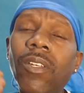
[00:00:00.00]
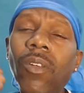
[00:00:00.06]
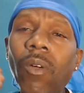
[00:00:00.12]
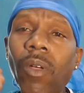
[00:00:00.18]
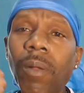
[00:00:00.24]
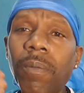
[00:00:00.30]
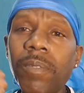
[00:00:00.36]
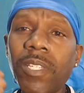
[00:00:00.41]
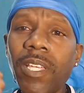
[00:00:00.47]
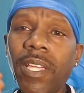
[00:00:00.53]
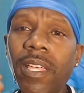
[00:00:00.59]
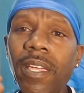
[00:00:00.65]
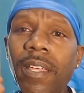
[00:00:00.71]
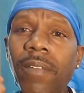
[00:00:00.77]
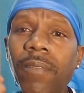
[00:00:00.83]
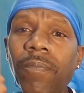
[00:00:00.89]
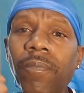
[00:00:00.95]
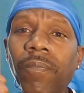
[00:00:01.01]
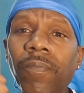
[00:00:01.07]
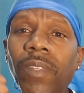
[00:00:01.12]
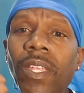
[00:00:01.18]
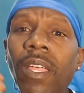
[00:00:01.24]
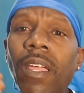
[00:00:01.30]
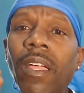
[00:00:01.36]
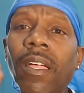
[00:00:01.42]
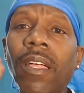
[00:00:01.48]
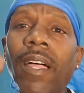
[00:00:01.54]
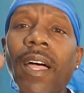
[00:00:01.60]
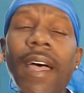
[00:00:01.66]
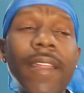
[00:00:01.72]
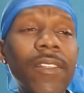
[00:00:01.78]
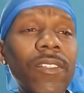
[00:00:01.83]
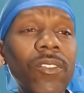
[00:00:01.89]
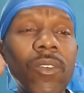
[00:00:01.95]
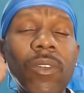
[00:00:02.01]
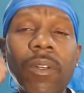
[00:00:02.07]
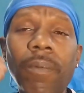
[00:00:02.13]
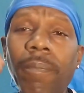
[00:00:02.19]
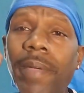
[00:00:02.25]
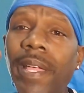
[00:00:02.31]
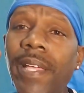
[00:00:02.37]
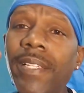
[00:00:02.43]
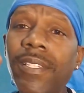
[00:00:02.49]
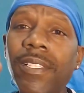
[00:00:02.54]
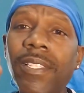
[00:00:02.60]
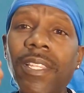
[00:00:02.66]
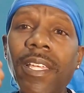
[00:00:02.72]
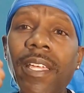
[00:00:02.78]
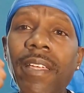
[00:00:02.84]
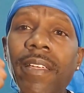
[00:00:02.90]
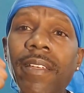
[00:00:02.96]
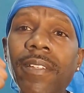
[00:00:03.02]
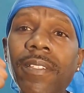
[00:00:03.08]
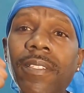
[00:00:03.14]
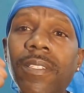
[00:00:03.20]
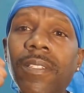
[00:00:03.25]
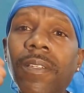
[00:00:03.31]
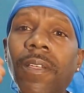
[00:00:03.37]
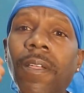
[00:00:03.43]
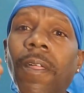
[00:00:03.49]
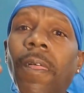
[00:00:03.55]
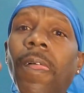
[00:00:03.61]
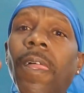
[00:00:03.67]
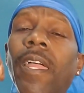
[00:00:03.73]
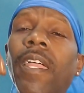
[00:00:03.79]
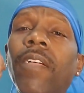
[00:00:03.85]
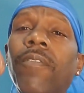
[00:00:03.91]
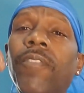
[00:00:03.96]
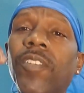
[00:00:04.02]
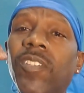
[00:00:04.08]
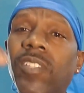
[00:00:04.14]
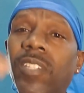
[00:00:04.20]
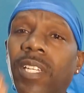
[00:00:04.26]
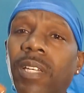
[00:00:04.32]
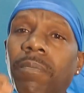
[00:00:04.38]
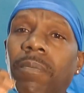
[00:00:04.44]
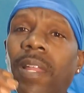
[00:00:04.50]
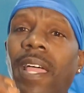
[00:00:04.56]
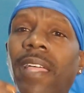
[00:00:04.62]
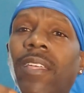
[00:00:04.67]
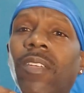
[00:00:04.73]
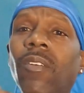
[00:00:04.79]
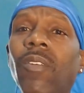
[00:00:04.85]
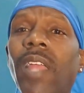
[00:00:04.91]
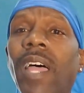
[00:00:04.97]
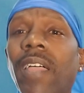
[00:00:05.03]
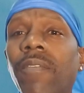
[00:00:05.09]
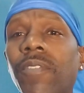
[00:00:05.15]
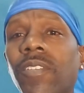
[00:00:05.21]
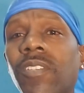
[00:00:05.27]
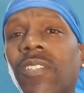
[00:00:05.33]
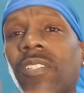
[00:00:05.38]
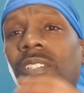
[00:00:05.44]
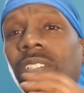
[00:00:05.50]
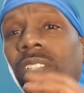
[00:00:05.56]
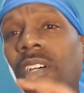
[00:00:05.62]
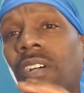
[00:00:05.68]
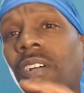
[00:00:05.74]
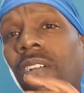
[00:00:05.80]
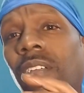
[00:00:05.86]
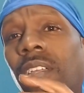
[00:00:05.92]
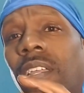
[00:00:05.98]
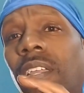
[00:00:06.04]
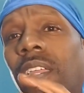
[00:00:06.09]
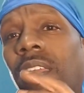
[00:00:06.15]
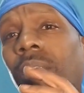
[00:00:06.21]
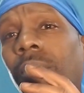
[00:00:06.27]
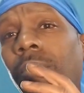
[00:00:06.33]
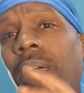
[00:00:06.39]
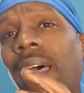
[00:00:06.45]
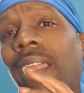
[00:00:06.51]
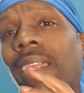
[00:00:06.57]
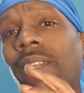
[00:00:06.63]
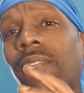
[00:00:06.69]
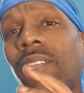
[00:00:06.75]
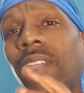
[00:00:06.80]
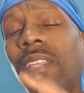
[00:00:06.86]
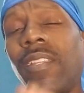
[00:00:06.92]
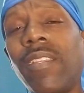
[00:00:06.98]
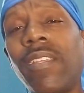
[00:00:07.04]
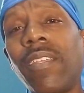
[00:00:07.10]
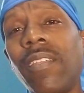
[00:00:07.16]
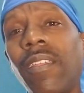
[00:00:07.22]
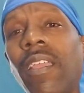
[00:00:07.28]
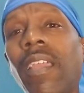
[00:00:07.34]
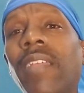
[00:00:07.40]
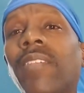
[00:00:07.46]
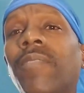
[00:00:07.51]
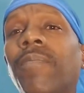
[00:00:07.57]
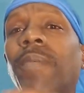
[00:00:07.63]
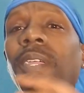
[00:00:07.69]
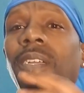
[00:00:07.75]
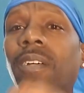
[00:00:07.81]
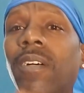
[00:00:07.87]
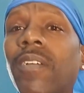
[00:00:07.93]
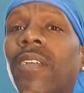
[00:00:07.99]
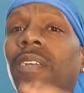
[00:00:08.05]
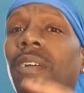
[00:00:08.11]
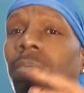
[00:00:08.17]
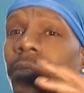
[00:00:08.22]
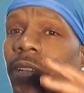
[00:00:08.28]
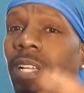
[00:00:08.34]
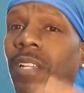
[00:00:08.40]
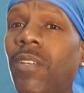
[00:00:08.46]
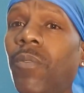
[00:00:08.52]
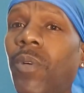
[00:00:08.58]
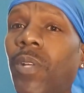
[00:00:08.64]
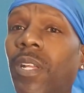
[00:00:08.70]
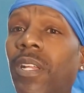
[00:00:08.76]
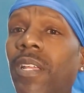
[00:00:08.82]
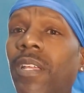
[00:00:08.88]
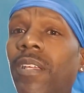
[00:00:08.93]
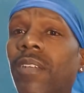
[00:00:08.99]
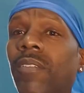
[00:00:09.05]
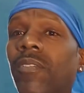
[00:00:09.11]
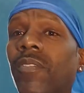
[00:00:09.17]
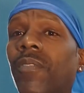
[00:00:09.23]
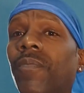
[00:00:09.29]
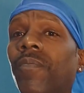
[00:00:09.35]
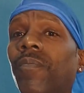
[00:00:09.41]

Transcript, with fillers: You know what I'm saying? God is doing amazing things if it seems like your life is stuck in the balance, and it's because I'm telling you what it is.